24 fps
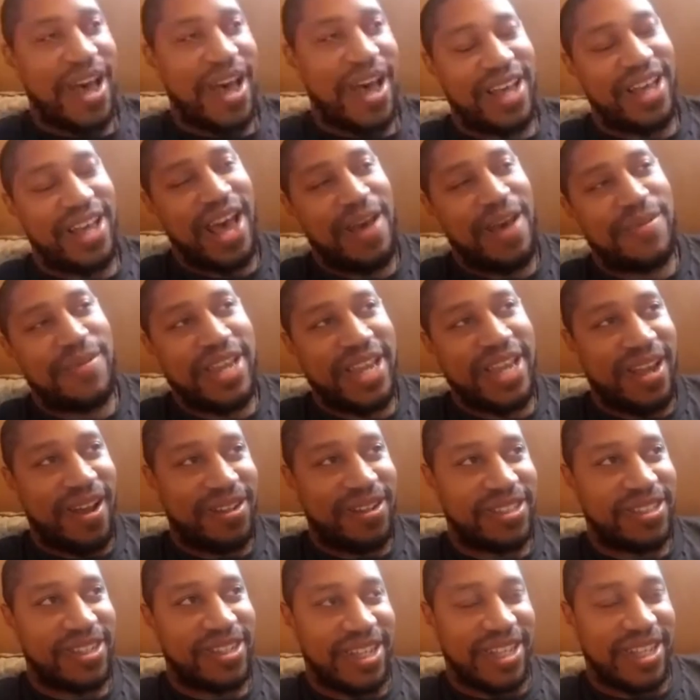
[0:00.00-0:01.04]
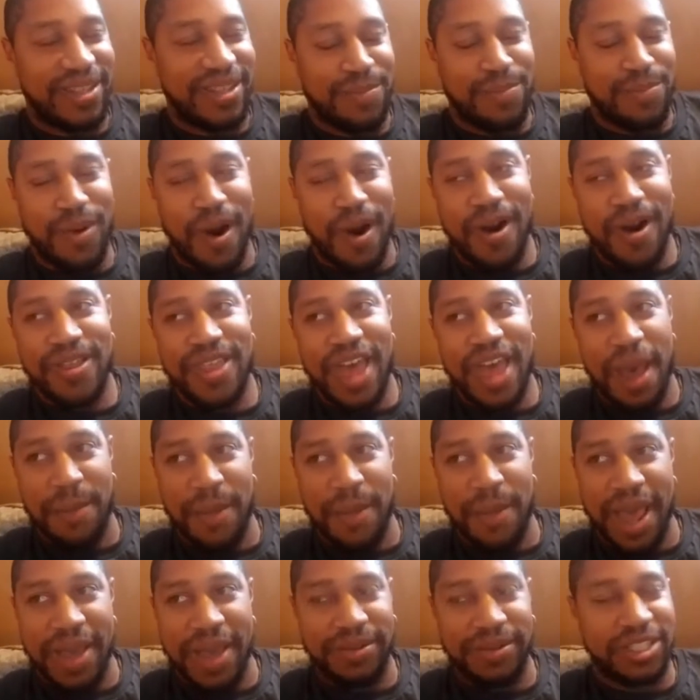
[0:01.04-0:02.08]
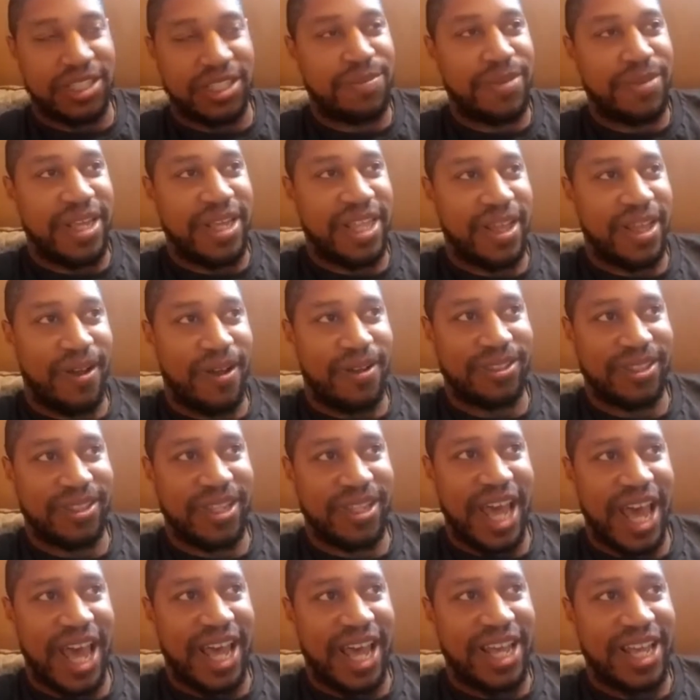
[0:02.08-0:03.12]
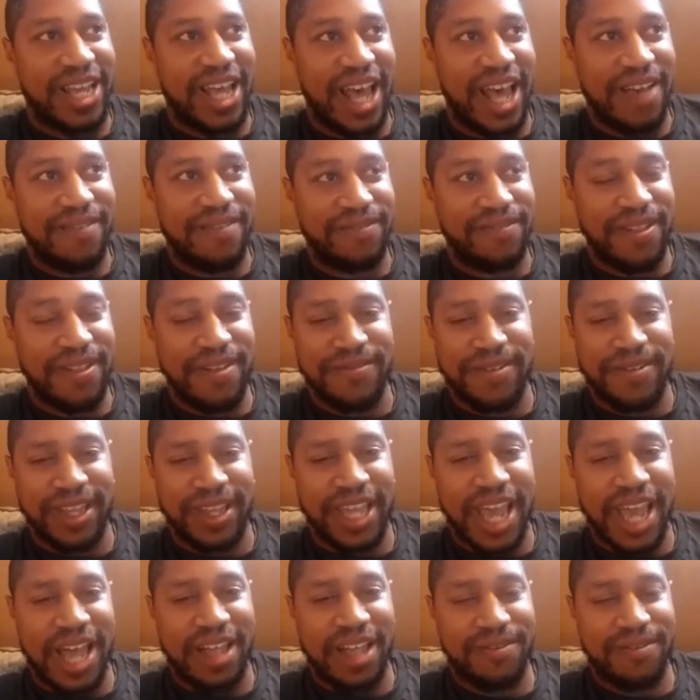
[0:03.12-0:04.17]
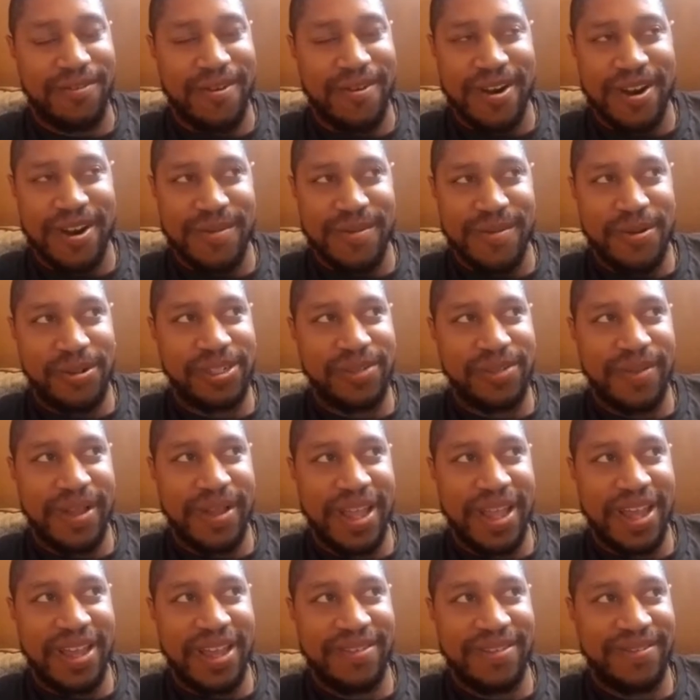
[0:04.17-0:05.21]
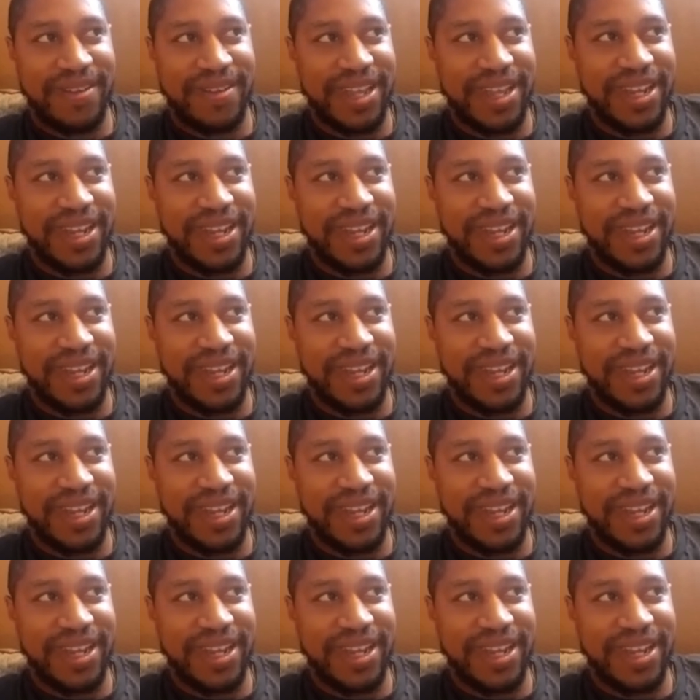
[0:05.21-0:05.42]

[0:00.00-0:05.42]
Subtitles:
I mean, also part of that might just be also that I've lived in California most of my life, and